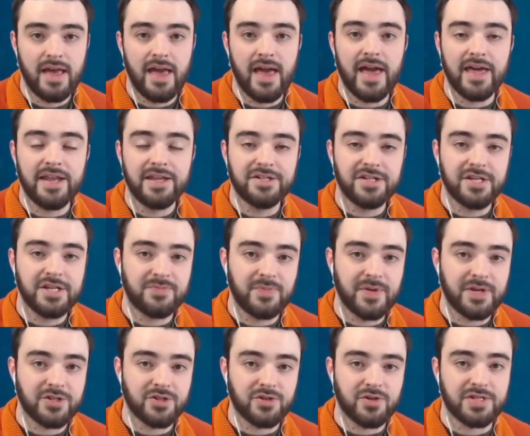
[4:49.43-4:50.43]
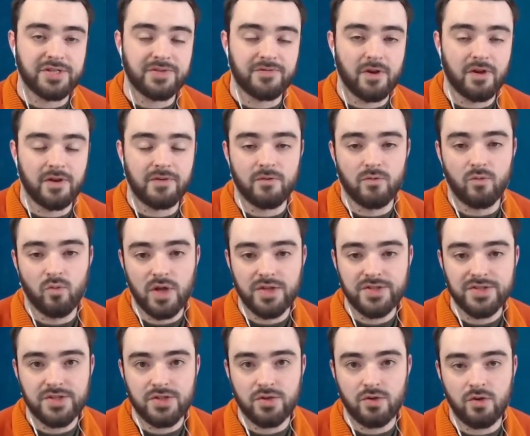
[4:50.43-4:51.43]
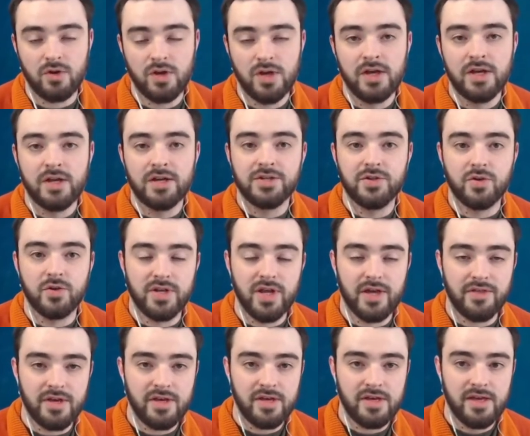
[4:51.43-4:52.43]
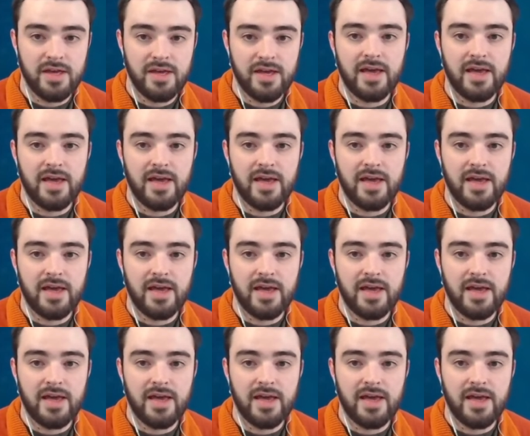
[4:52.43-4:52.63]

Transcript: Energy is being transferred from one store to another,